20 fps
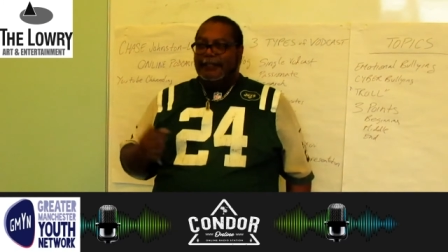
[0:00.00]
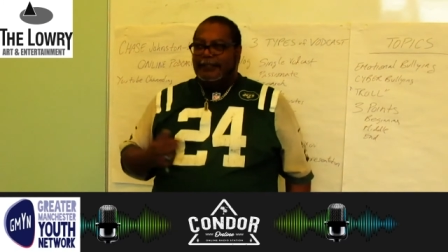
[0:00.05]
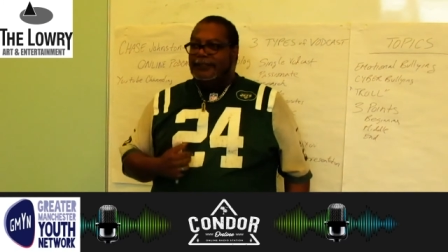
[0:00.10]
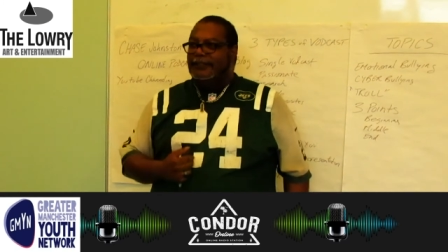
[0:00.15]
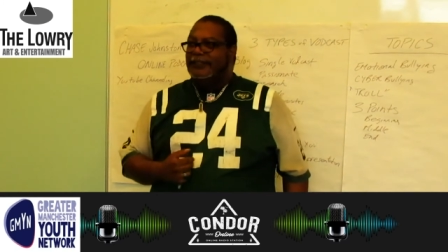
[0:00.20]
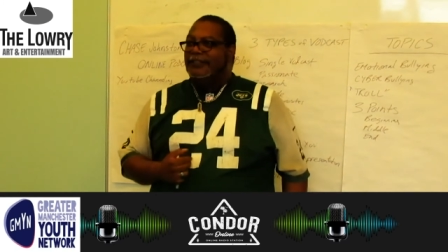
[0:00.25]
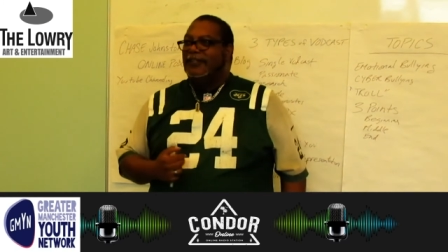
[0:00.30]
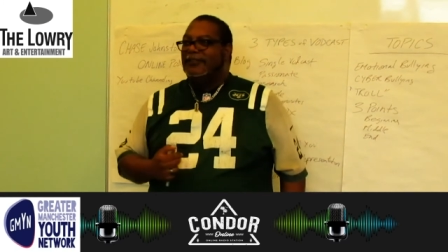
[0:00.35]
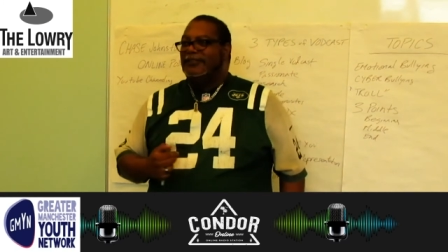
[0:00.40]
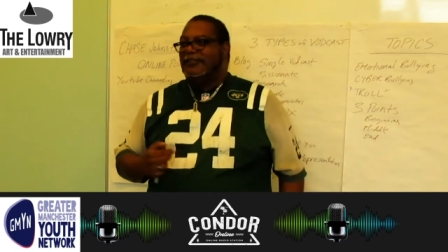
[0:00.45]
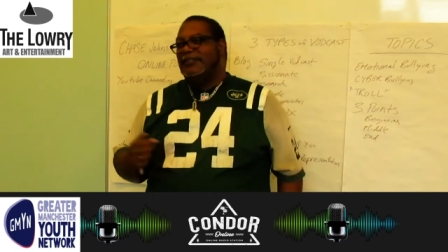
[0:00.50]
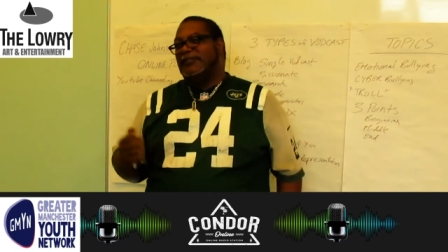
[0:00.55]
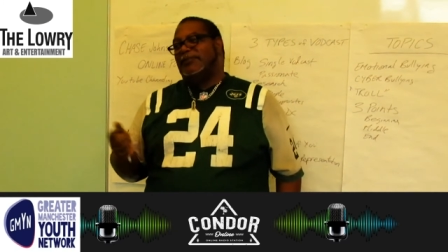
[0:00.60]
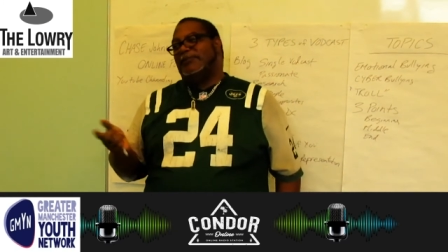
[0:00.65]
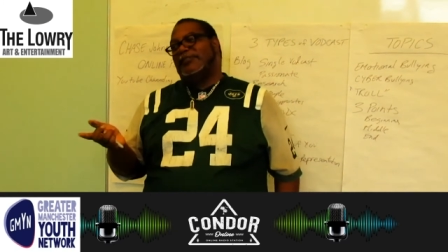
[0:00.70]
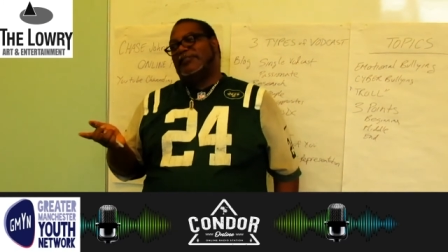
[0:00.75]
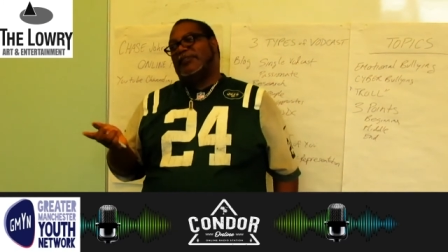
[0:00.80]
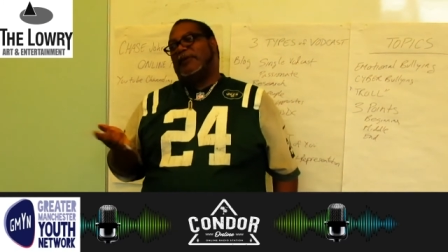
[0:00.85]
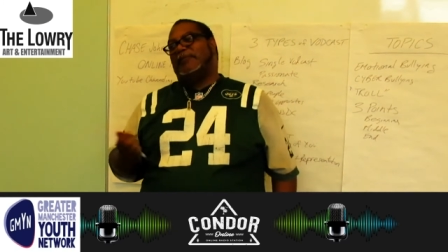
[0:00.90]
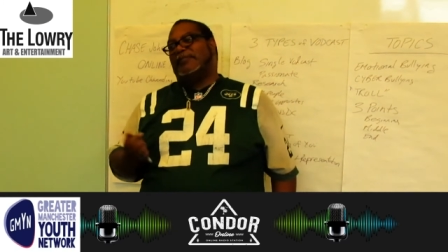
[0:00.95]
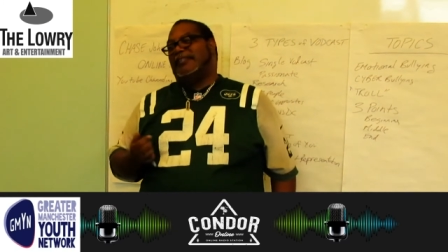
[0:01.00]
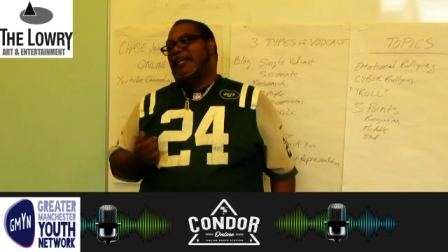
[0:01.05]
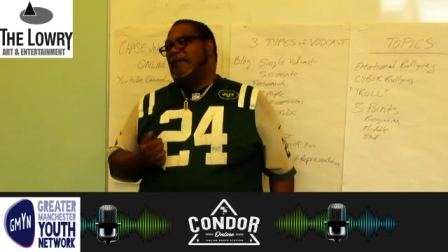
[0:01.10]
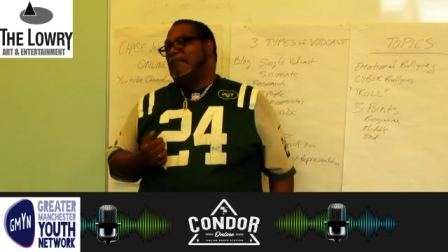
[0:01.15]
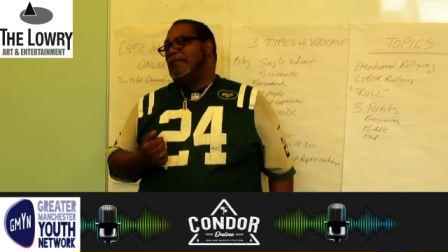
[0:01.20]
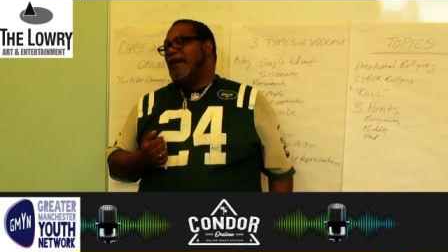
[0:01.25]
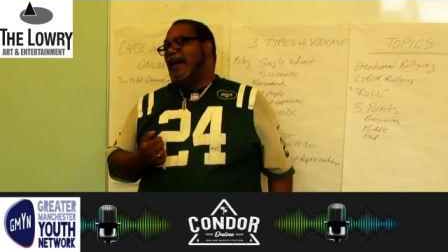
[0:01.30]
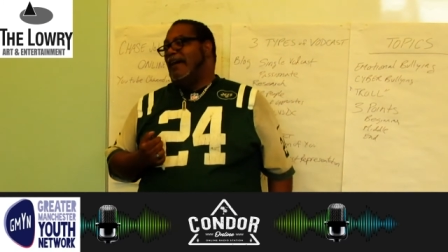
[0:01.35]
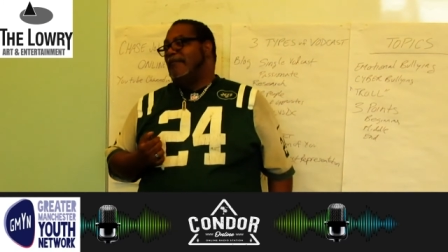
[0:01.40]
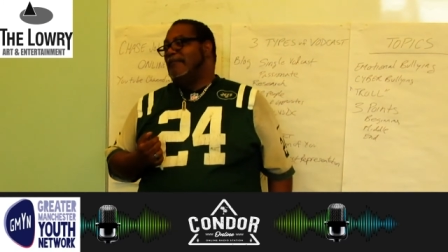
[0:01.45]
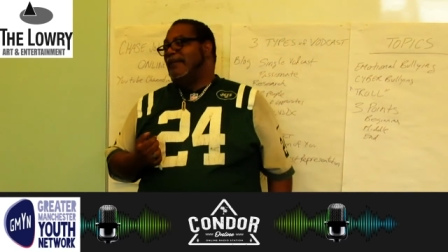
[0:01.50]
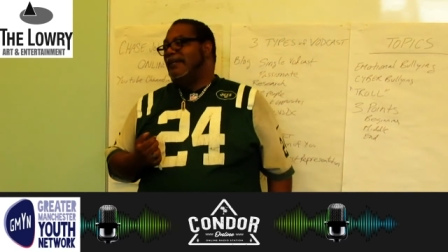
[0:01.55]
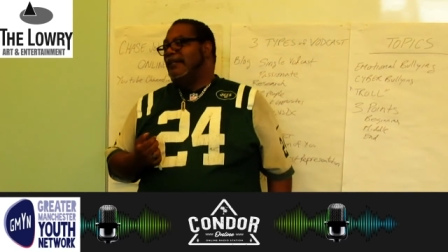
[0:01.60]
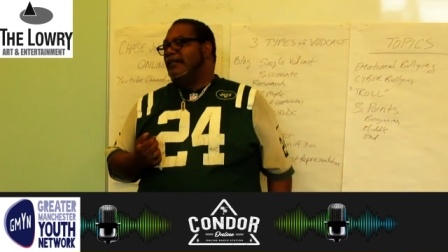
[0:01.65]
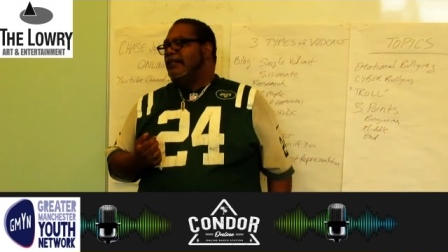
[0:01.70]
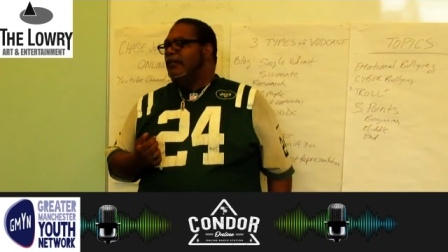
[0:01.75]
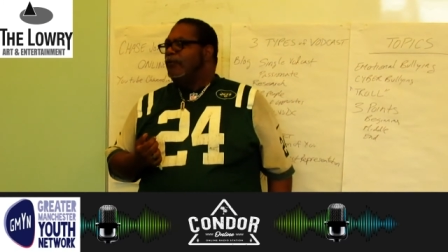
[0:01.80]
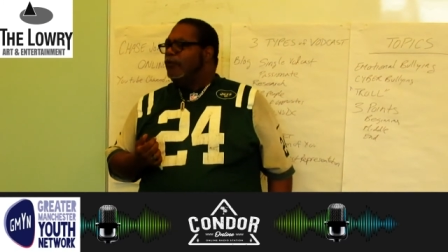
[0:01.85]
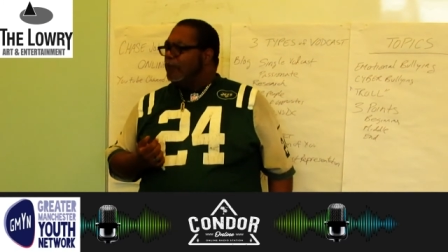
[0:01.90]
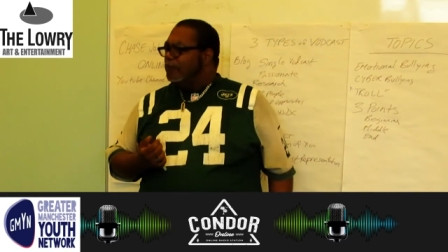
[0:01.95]
you know, dude, what's up with that bath, man?
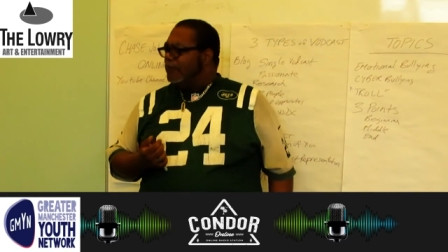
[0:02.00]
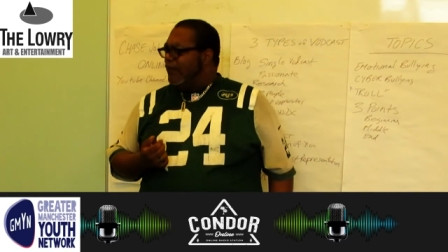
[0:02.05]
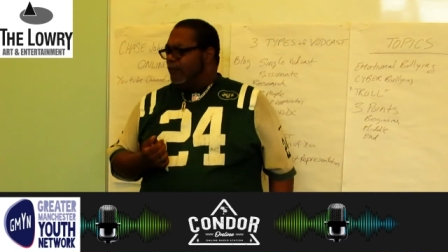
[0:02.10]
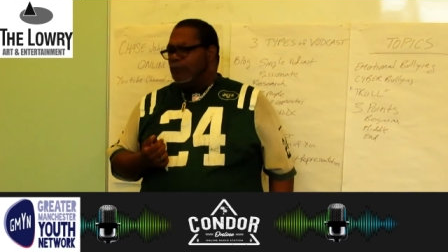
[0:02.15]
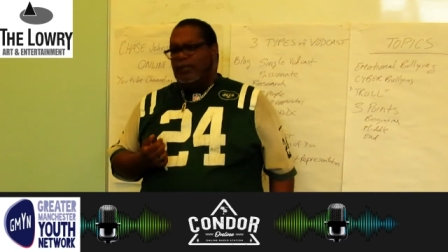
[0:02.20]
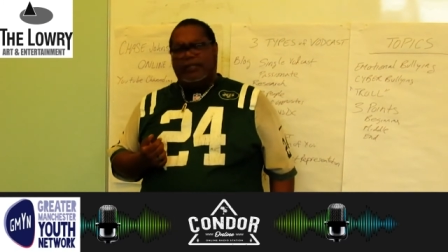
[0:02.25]
What,